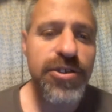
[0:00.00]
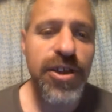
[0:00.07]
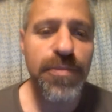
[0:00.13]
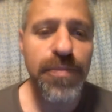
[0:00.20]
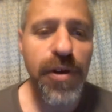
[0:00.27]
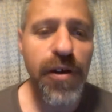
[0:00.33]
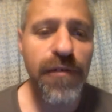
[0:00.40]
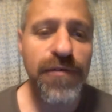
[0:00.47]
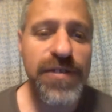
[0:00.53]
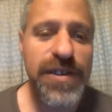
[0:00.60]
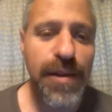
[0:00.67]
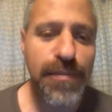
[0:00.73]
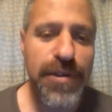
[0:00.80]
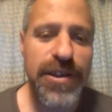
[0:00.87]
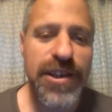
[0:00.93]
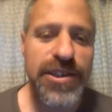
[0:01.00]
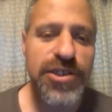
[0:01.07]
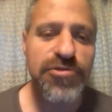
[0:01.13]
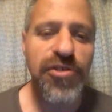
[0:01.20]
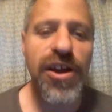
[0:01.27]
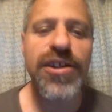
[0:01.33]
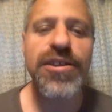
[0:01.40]
of some
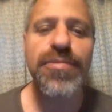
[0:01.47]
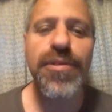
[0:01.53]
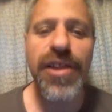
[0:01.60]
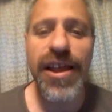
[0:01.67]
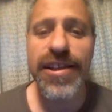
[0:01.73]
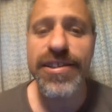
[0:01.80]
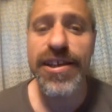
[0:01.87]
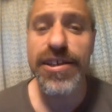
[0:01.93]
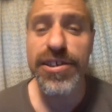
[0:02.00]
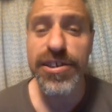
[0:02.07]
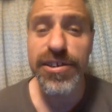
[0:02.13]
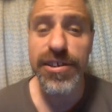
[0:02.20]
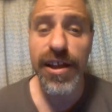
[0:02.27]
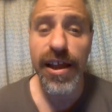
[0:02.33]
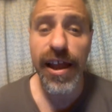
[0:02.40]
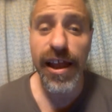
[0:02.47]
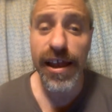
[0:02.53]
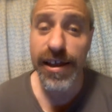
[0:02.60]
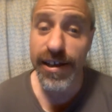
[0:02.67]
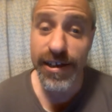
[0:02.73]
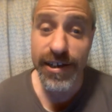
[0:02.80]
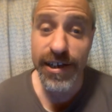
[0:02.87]
destructible
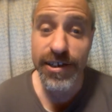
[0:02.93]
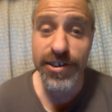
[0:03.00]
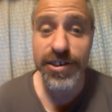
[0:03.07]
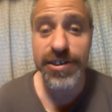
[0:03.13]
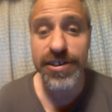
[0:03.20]
addictions